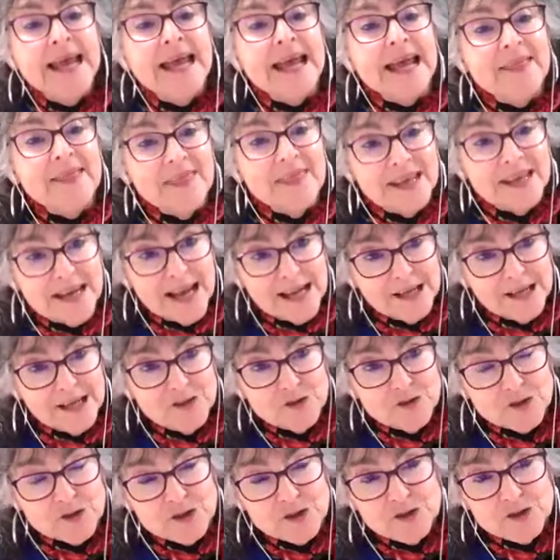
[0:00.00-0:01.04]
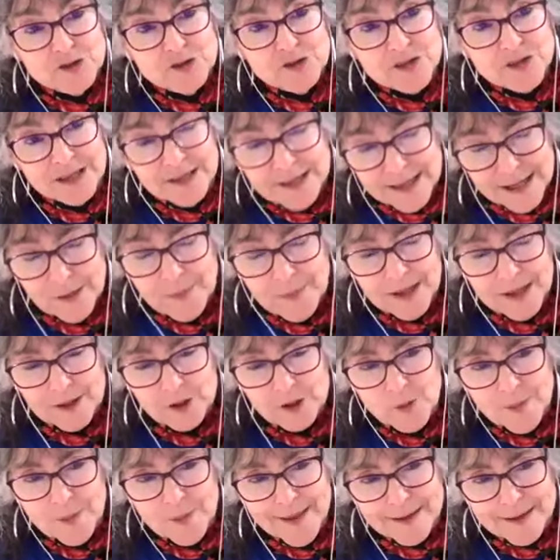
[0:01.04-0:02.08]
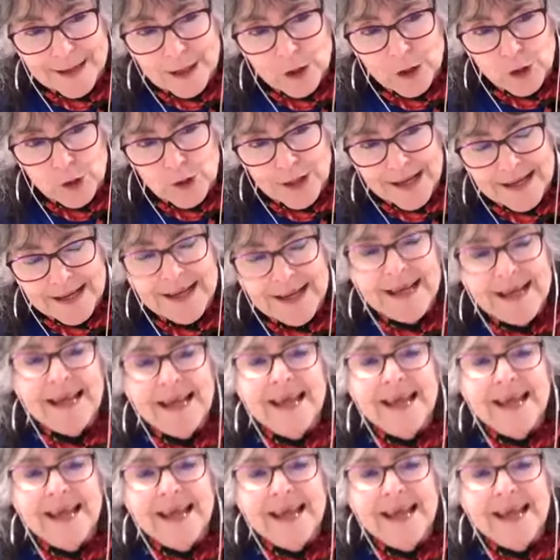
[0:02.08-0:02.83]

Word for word: and then I'll introduce a little bit Comadre Lola,